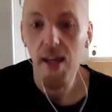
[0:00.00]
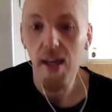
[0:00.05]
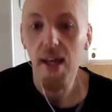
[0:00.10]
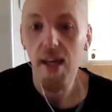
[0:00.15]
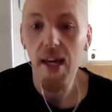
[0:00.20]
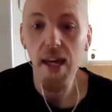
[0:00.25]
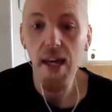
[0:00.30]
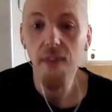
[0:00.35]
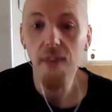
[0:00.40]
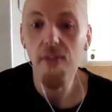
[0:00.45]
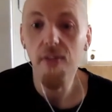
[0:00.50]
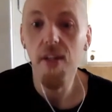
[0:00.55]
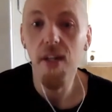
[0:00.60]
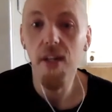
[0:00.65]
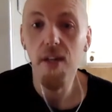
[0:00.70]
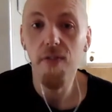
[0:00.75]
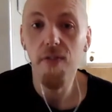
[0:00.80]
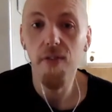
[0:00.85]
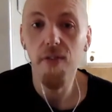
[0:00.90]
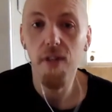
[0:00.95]
Even
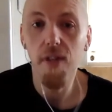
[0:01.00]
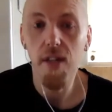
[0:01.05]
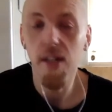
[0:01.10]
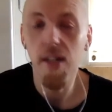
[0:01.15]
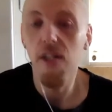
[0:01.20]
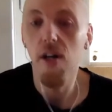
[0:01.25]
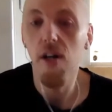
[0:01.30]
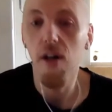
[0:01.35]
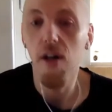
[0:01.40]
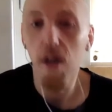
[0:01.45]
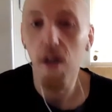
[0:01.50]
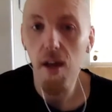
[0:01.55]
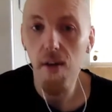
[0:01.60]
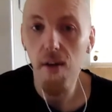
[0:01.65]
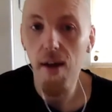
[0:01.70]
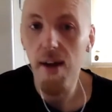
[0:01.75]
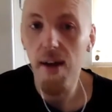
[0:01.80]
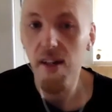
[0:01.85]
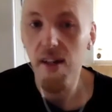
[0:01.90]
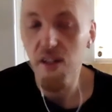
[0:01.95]
yeah. if you need to hire
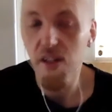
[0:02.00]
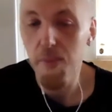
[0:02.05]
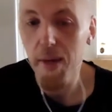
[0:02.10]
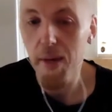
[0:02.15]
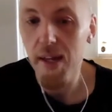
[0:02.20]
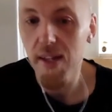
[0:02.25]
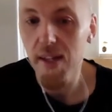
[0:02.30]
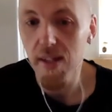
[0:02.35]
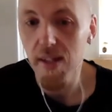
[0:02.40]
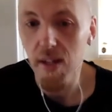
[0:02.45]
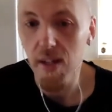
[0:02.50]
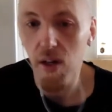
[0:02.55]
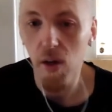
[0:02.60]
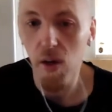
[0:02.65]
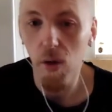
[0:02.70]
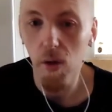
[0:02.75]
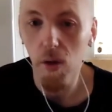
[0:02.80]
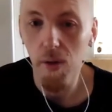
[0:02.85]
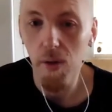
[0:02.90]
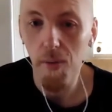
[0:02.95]
out a space and a
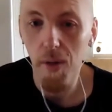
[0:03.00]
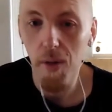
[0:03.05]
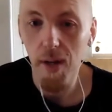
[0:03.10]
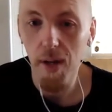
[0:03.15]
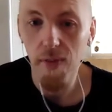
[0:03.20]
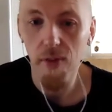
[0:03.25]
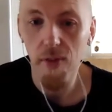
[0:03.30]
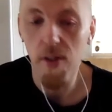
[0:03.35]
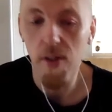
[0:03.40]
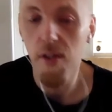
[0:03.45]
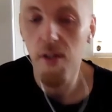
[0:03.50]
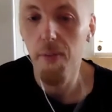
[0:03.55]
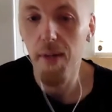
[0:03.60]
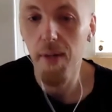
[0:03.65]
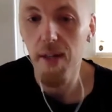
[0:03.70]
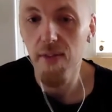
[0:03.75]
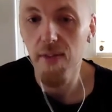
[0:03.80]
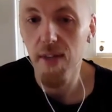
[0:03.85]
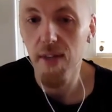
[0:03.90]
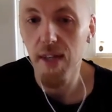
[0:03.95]
hall and whatever, and you
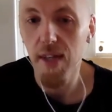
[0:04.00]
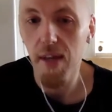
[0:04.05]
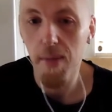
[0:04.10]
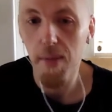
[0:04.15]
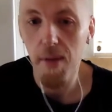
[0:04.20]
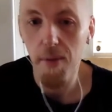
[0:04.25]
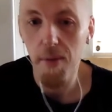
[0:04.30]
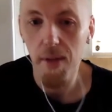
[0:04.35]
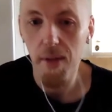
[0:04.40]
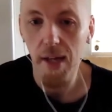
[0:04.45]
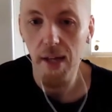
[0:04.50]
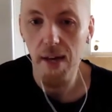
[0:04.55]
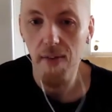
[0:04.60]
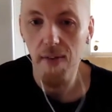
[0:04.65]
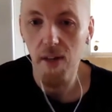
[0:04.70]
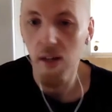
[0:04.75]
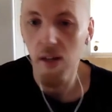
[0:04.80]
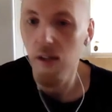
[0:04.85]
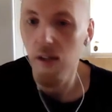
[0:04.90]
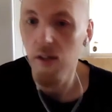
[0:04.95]
believe you can get people to come
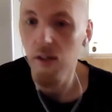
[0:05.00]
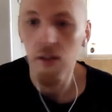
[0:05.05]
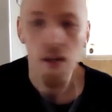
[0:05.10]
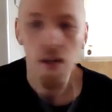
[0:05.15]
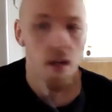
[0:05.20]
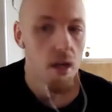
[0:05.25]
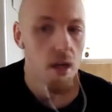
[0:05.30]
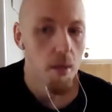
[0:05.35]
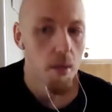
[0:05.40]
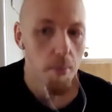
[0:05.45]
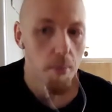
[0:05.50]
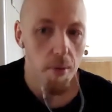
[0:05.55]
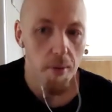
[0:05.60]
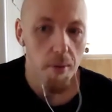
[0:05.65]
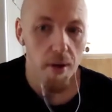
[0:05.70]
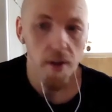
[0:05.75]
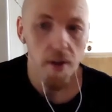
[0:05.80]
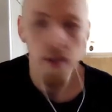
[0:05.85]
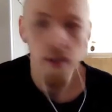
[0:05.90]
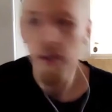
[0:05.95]
along,
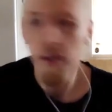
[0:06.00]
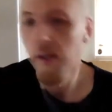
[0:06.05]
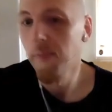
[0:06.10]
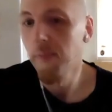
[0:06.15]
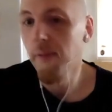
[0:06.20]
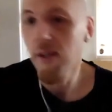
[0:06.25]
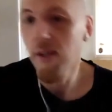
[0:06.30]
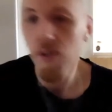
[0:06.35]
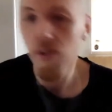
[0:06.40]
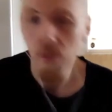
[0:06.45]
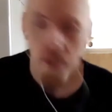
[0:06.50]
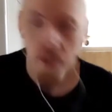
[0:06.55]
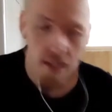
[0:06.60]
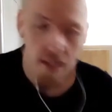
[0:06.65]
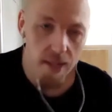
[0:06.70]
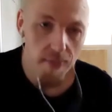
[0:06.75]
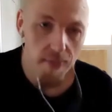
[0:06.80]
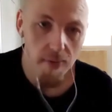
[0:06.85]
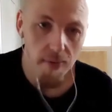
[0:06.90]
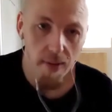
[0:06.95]
promote it. Make sure you
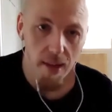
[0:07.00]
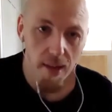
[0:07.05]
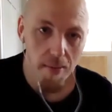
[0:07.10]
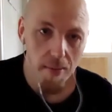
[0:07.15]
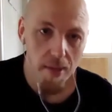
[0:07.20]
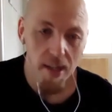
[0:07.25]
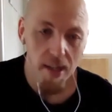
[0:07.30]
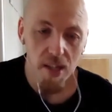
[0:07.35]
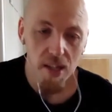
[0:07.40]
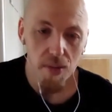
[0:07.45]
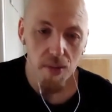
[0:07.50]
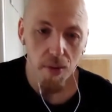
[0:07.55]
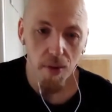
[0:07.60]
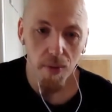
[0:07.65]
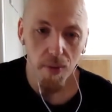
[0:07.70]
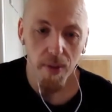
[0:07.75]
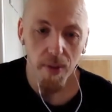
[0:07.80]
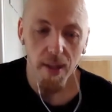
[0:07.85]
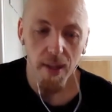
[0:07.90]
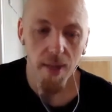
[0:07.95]
give them their money's
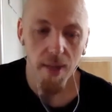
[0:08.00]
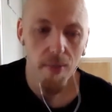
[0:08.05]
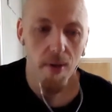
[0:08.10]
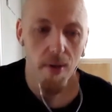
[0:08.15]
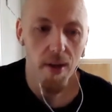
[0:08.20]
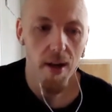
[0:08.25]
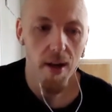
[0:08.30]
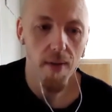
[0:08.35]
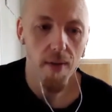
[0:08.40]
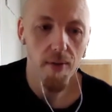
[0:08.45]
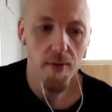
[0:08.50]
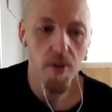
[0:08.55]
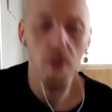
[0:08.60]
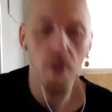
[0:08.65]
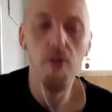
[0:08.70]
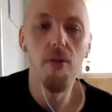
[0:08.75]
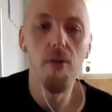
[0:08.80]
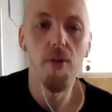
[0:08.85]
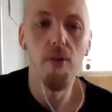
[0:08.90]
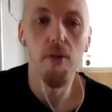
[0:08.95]
worth when they rock up.
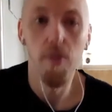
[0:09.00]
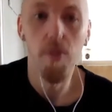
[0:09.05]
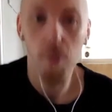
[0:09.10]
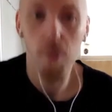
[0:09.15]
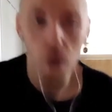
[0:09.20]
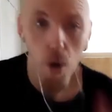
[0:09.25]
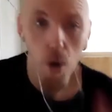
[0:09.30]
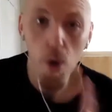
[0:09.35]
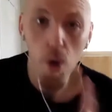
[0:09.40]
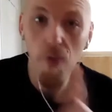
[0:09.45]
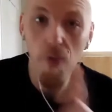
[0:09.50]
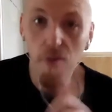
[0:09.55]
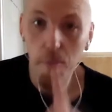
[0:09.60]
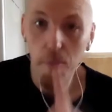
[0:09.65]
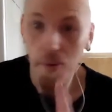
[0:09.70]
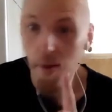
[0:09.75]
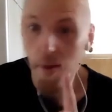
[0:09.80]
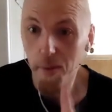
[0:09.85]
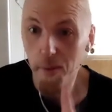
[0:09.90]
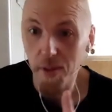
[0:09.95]
Don't
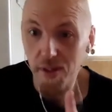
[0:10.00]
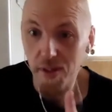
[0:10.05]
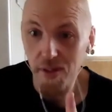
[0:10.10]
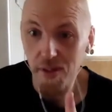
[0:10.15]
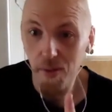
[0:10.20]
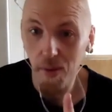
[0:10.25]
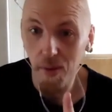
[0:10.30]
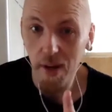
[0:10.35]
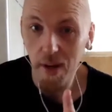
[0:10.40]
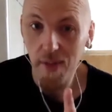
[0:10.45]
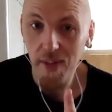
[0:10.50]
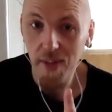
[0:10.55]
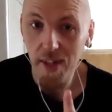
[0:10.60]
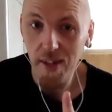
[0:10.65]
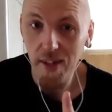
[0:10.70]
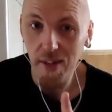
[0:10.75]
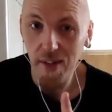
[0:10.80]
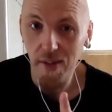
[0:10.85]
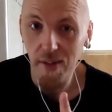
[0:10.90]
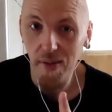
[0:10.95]
overpromise whatever you
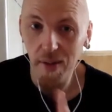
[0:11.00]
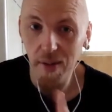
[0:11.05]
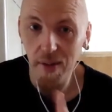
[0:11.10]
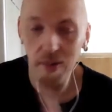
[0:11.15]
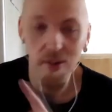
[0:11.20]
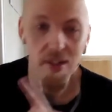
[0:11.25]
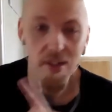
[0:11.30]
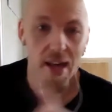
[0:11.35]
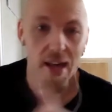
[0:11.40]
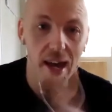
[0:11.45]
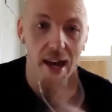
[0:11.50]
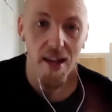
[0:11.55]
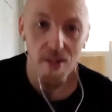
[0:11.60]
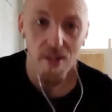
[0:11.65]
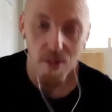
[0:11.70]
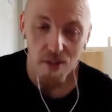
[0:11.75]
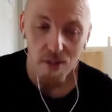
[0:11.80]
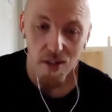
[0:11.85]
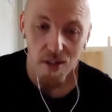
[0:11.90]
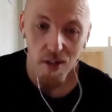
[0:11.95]
do, whether it's
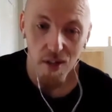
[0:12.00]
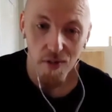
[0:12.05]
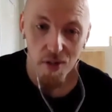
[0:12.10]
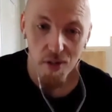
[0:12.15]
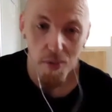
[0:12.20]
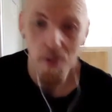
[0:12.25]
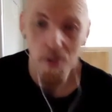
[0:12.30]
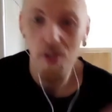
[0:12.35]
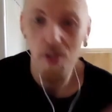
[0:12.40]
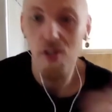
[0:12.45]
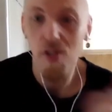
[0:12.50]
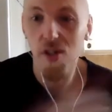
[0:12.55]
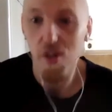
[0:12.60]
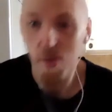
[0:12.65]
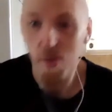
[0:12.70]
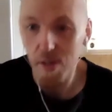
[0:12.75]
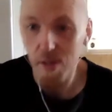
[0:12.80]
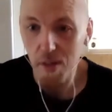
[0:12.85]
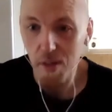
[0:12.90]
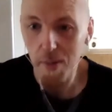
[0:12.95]
as yourself as a musician
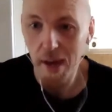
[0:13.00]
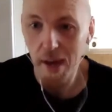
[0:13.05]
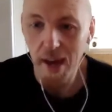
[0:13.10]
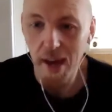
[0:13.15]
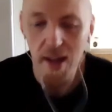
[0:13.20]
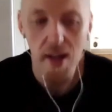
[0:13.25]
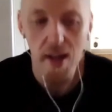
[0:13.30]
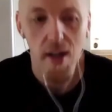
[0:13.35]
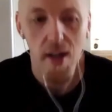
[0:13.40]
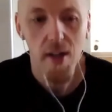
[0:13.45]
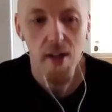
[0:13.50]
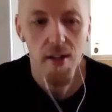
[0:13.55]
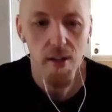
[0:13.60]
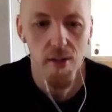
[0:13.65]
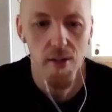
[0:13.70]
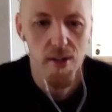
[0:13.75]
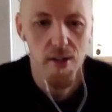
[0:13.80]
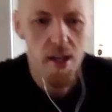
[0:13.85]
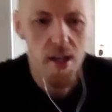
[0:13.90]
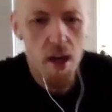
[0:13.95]
or as a band.
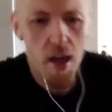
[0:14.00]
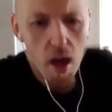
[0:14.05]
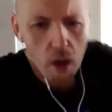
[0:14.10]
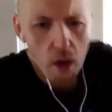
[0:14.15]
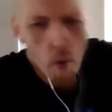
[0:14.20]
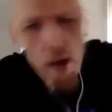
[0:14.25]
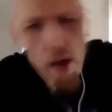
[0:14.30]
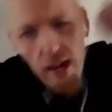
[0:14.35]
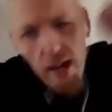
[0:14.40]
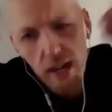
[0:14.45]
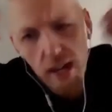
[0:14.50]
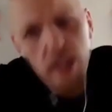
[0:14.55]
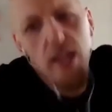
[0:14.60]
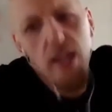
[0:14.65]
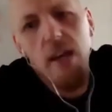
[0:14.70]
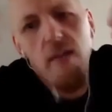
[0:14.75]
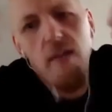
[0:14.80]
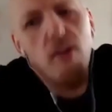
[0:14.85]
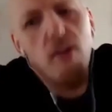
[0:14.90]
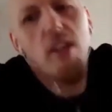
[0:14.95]
Don't say we're going to
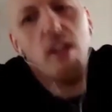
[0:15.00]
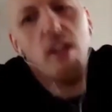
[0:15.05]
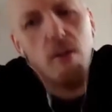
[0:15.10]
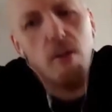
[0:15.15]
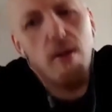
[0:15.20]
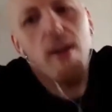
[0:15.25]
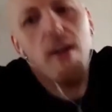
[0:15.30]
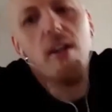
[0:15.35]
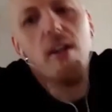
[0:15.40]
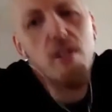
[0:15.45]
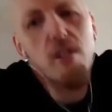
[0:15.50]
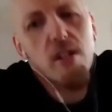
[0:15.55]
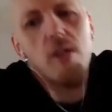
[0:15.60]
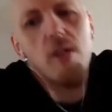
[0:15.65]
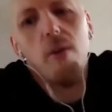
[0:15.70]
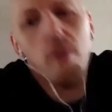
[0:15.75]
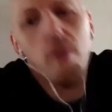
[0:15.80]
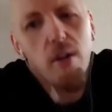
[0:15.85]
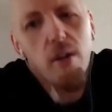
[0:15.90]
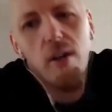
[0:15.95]
give you the greatest
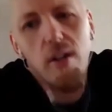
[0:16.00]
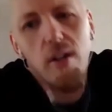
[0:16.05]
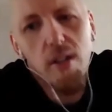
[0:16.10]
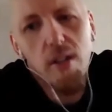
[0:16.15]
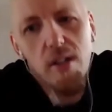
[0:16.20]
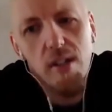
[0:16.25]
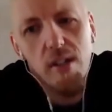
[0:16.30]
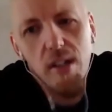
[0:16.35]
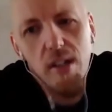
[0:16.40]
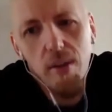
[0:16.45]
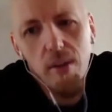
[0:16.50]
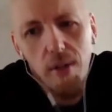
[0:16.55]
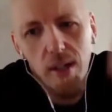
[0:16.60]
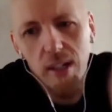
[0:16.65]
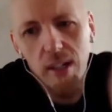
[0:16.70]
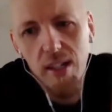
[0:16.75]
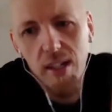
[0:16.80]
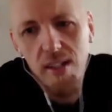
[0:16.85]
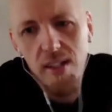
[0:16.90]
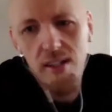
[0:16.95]
show on earth because you know
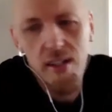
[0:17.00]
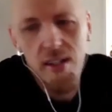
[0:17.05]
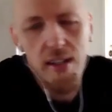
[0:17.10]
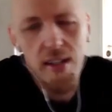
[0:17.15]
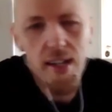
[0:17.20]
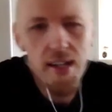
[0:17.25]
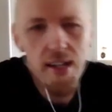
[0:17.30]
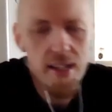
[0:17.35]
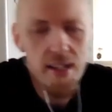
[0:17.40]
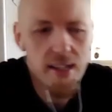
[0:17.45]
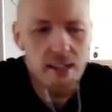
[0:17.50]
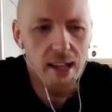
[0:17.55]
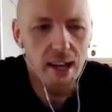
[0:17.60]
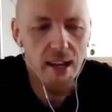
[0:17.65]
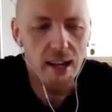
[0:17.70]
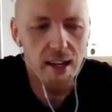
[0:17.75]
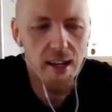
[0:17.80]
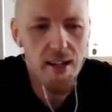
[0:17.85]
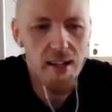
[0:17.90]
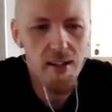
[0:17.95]
what? Kiss said they did
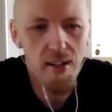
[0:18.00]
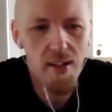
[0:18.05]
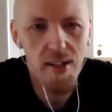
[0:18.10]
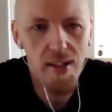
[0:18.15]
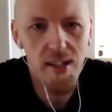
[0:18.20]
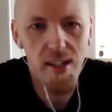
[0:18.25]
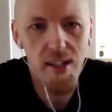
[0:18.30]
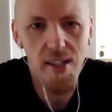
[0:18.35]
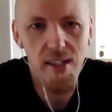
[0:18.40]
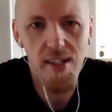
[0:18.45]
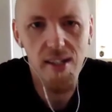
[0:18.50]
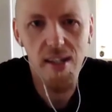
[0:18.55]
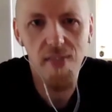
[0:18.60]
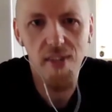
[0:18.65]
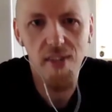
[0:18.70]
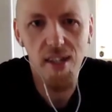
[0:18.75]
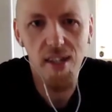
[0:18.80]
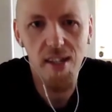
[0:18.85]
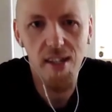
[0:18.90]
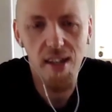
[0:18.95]
that in
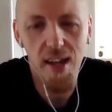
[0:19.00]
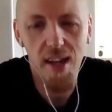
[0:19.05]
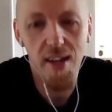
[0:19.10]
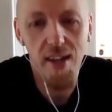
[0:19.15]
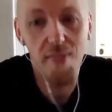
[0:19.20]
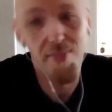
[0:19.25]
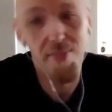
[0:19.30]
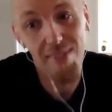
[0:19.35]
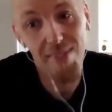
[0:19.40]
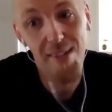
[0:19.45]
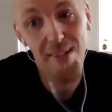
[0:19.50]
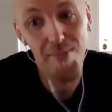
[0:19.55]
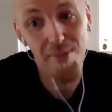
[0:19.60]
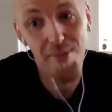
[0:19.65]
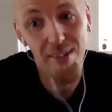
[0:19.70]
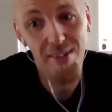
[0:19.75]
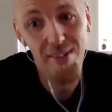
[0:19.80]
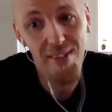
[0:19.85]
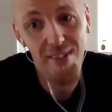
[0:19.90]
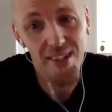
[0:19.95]
1970s, and they
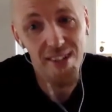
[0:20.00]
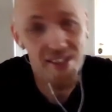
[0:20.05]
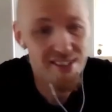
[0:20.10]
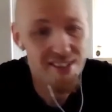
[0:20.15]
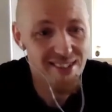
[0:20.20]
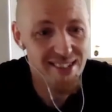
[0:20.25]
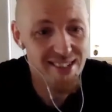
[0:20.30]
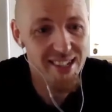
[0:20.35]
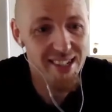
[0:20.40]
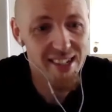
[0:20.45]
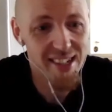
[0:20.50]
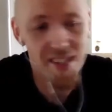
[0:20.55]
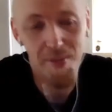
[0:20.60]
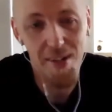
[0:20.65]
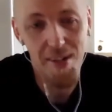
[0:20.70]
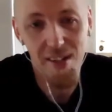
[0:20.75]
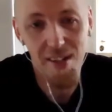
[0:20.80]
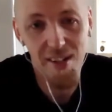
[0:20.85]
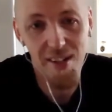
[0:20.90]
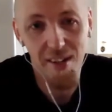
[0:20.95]
pretty much did. As
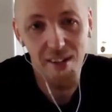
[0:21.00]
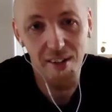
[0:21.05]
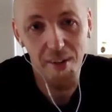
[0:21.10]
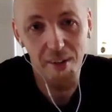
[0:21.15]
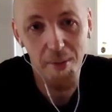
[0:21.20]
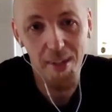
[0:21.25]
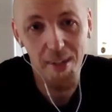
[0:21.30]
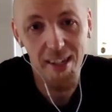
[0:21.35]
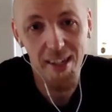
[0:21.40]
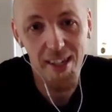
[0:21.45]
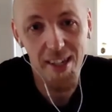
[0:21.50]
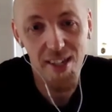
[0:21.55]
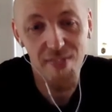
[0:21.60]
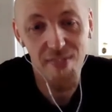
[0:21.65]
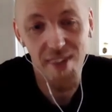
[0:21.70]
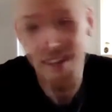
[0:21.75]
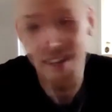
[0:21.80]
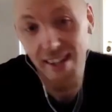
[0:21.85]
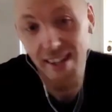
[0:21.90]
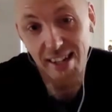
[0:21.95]
much as I'm a big Kiss
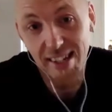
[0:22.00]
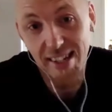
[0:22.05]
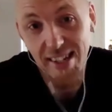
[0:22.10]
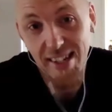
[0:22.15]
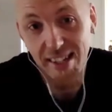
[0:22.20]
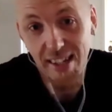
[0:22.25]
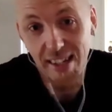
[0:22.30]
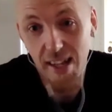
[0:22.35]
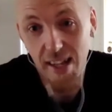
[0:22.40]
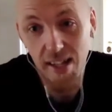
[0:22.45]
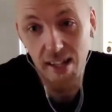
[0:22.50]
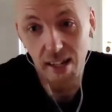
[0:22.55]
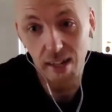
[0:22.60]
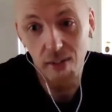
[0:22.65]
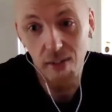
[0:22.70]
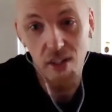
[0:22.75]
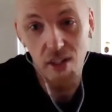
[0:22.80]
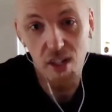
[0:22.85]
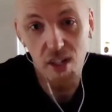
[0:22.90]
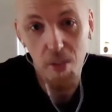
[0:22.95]
fan, they did. They
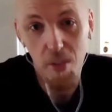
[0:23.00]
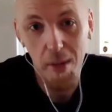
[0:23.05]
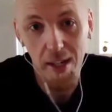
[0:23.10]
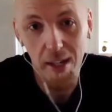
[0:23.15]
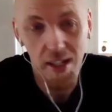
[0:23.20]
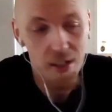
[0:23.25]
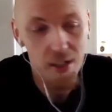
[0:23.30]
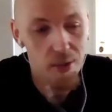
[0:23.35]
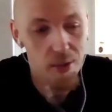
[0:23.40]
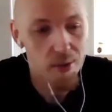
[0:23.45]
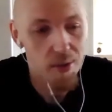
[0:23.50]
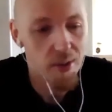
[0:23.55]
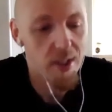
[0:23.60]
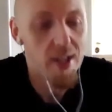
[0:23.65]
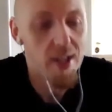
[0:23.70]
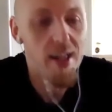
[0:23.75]
delivered a spectacle.